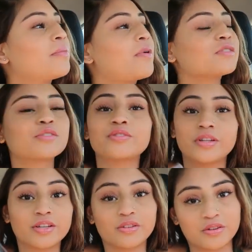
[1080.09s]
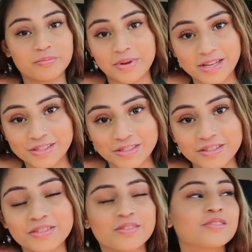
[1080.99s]
I'm also trying to learn
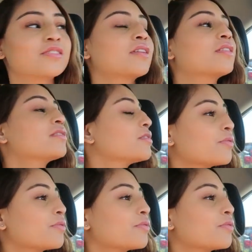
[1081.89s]
patience, so it's not that